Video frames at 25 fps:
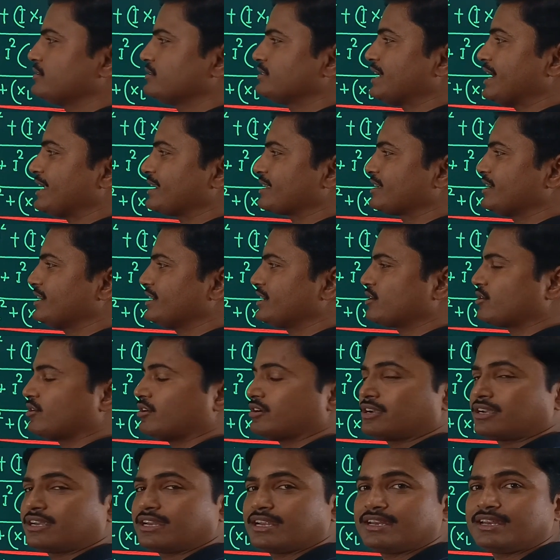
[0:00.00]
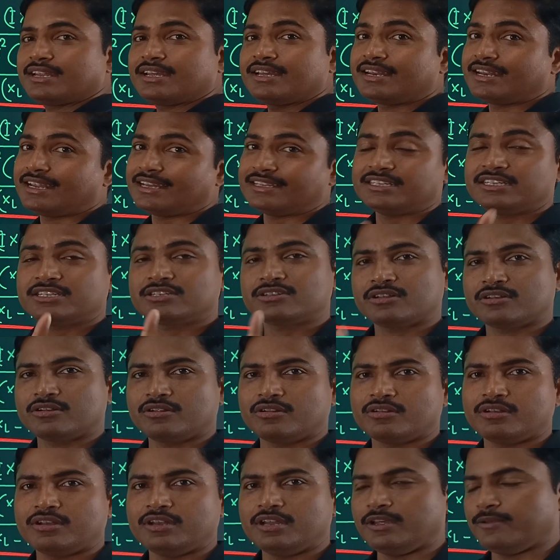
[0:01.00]
circuit containing resistor
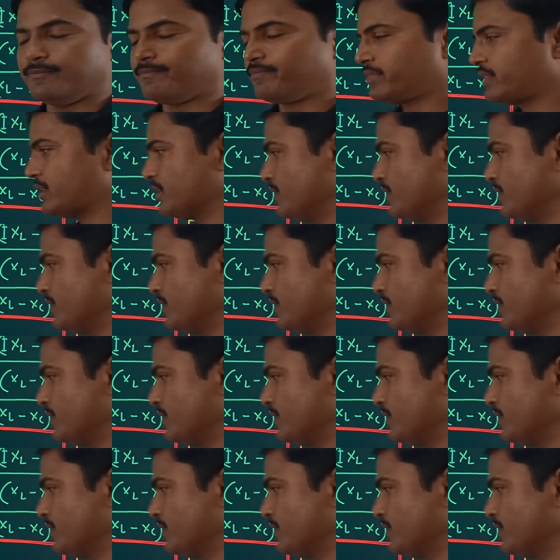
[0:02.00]
only,